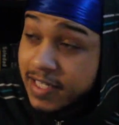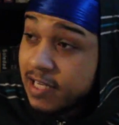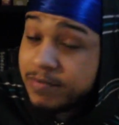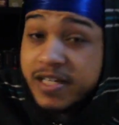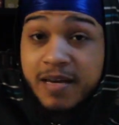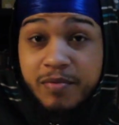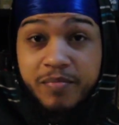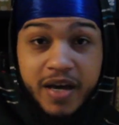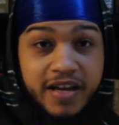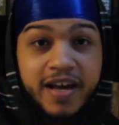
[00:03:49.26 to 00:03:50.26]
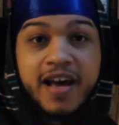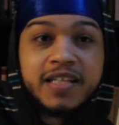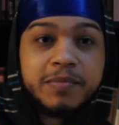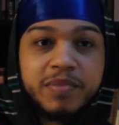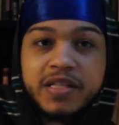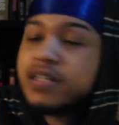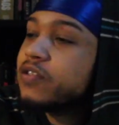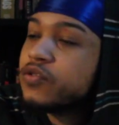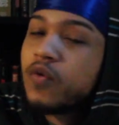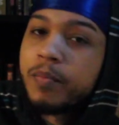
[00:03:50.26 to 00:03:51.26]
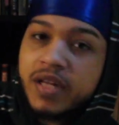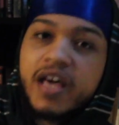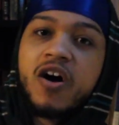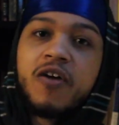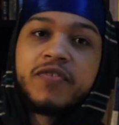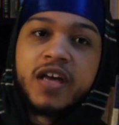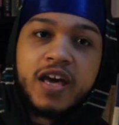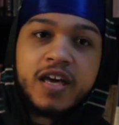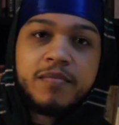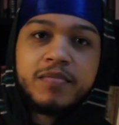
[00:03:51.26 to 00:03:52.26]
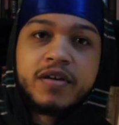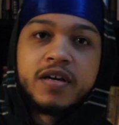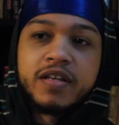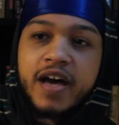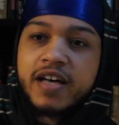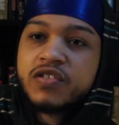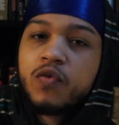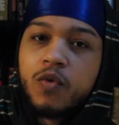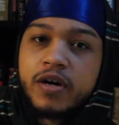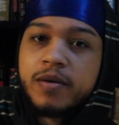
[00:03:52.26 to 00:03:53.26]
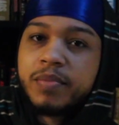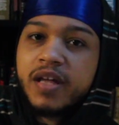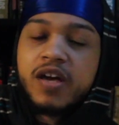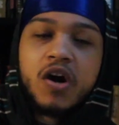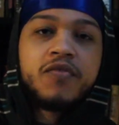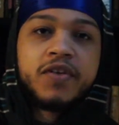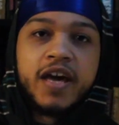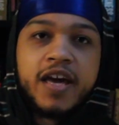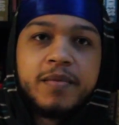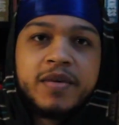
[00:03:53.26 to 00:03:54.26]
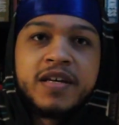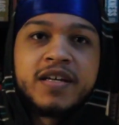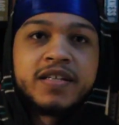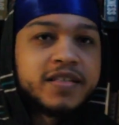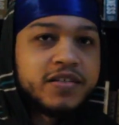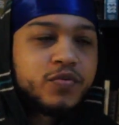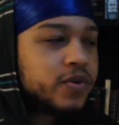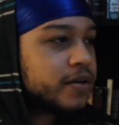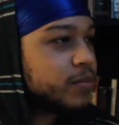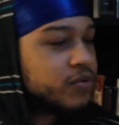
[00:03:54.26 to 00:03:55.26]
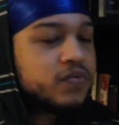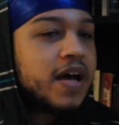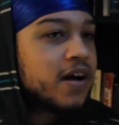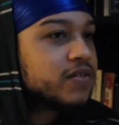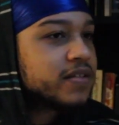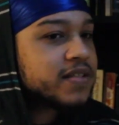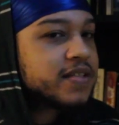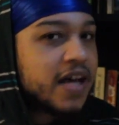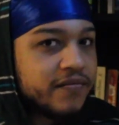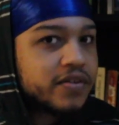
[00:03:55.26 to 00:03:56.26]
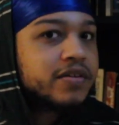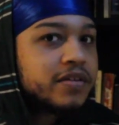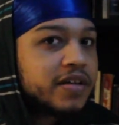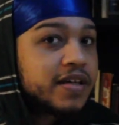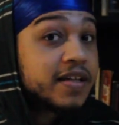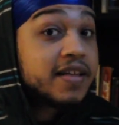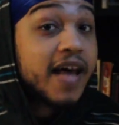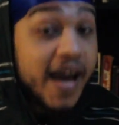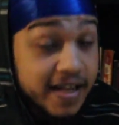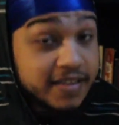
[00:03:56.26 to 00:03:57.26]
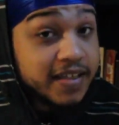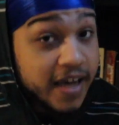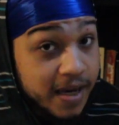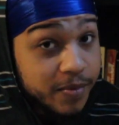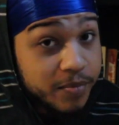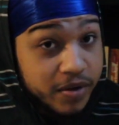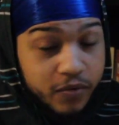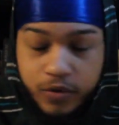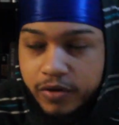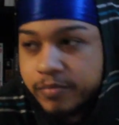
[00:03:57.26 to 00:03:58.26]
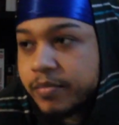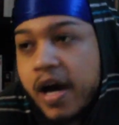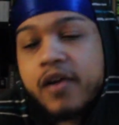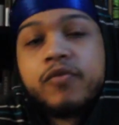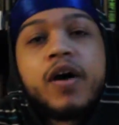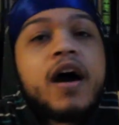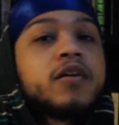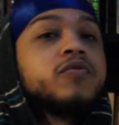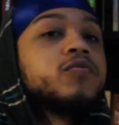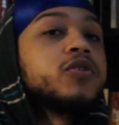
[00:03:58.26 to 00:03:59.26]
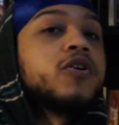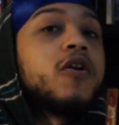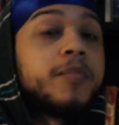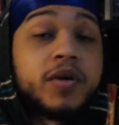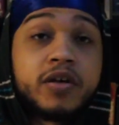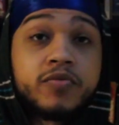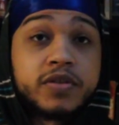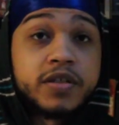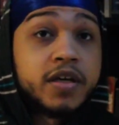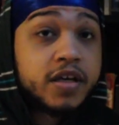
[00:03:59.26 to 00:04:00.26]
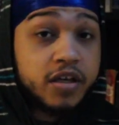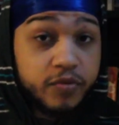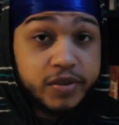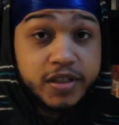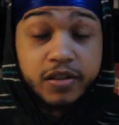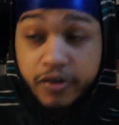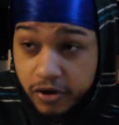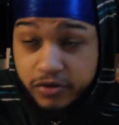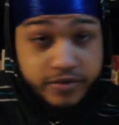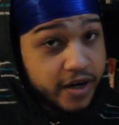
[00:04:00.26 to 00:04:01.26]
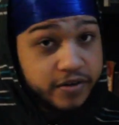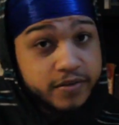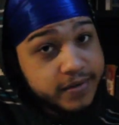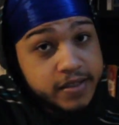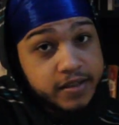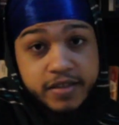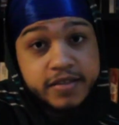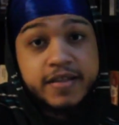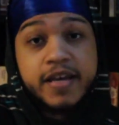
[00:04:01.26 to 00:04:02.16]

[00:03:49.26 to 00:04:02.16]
The same Tampa Bay that hasn't been into a playoff game, that hasn't won a playoff game since what, 2007? That Tampa Bay, well, I don't recall, but it was a long drought. It was at